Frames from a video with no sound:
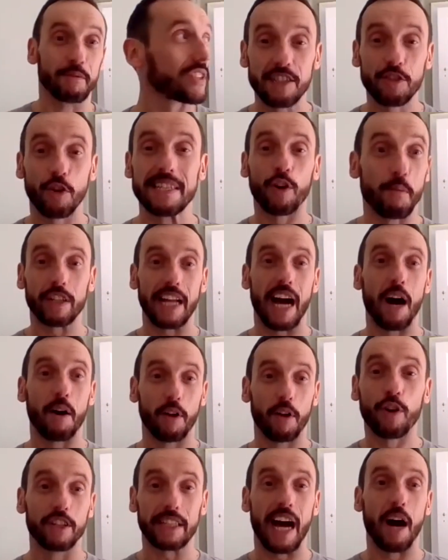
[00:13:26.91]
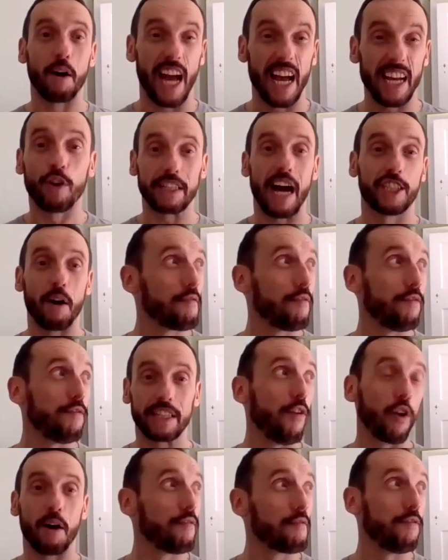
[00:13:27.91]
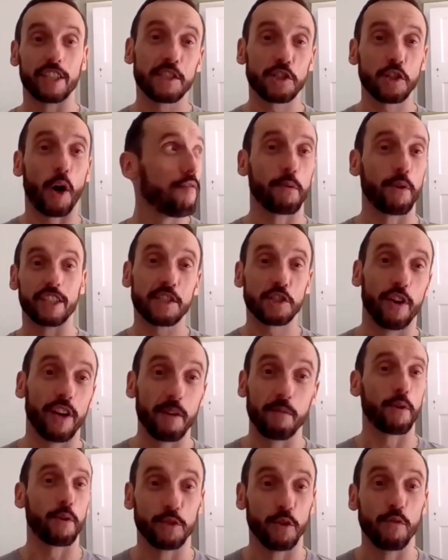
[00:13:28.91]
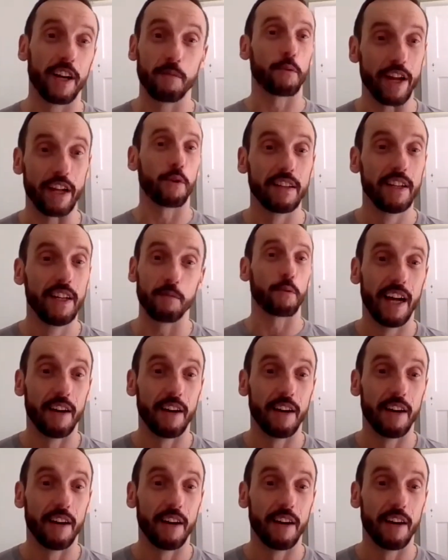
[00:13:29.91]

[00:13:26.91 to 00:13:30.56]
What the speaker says: he took it down on his chest and volleyed the top corner. It was unreal.